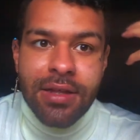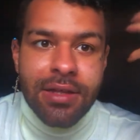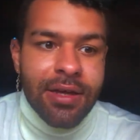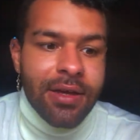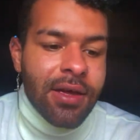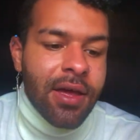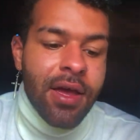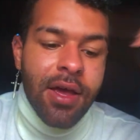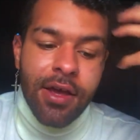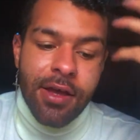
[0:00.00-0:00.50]

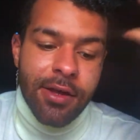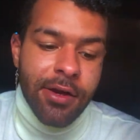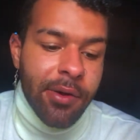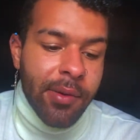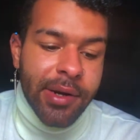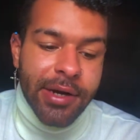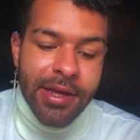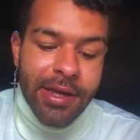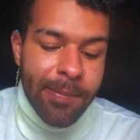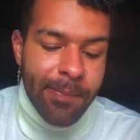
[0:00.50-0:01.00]
Like, you don't
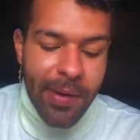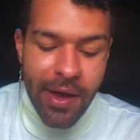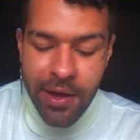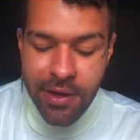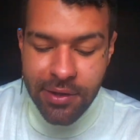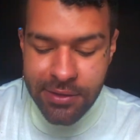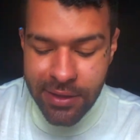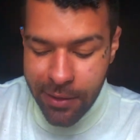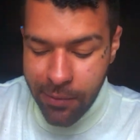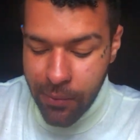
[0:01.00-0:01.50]
want to get back
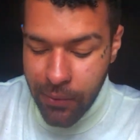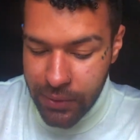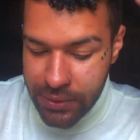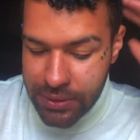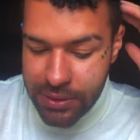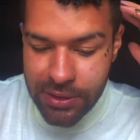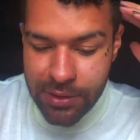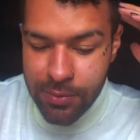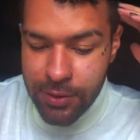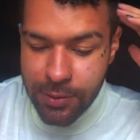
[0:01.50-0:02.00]
on that horse
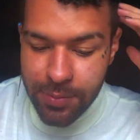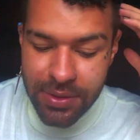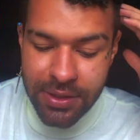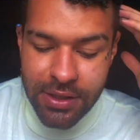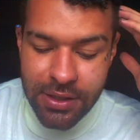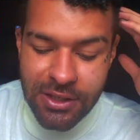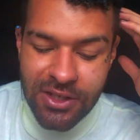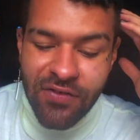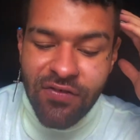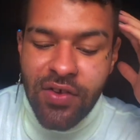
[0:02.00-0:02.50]
anymore
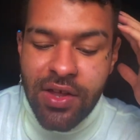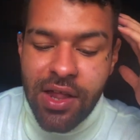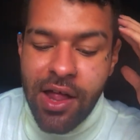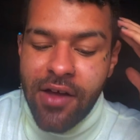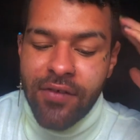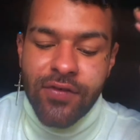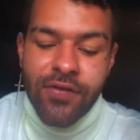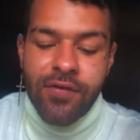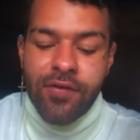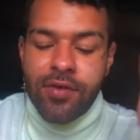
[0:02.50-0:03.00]
because you fell
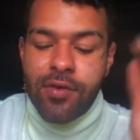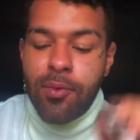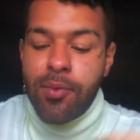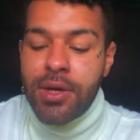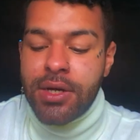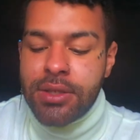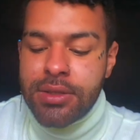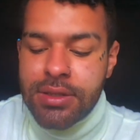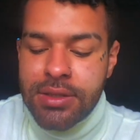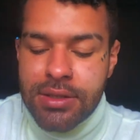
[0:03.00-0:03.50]
off of it
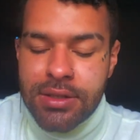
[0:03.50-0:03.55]
once.